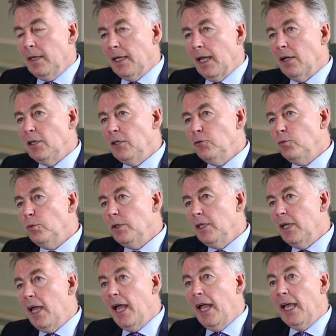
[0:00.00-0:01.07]
Now, if
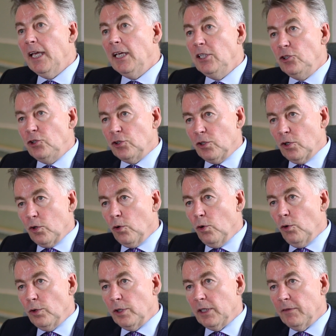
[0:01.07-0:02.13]
we age the
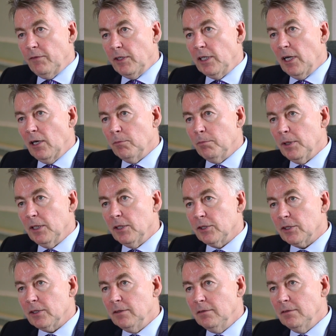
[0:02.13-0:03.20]
cornea of a young
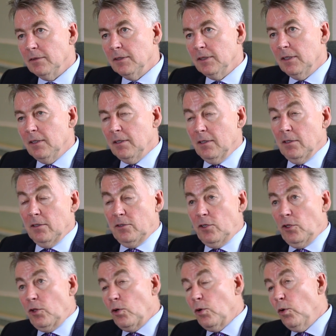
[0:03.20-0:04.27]
person
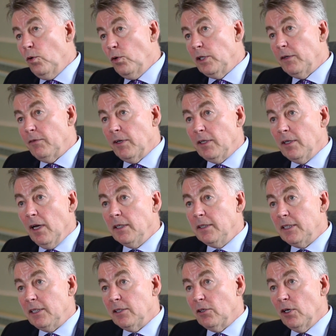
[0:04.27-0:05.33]
to the cornea of a
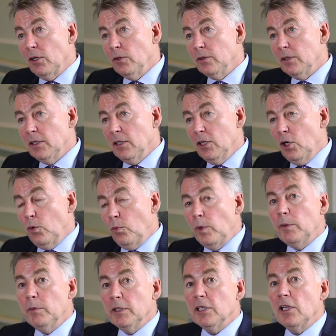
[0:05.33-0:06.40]
90-year-old,
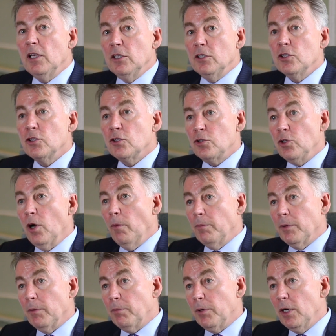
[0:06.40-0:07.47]
we will
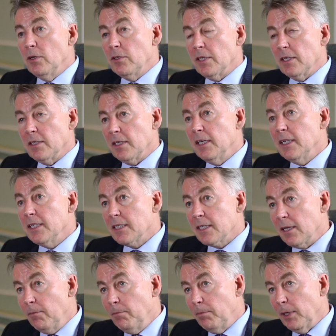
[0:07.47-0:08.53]
stop the process and in
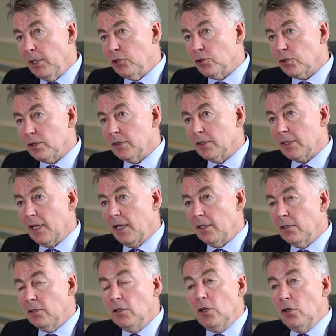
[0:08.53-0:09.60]
some patients
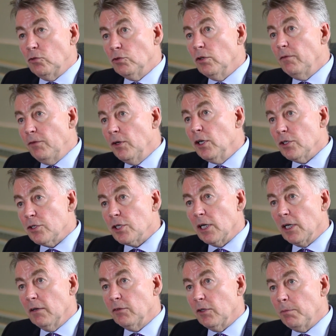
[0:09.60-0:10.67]
get
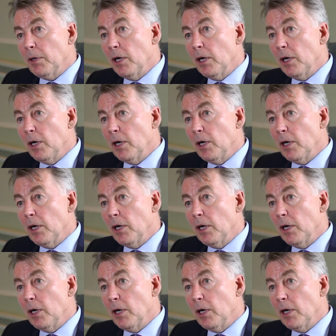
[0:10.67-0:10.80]
reversing of the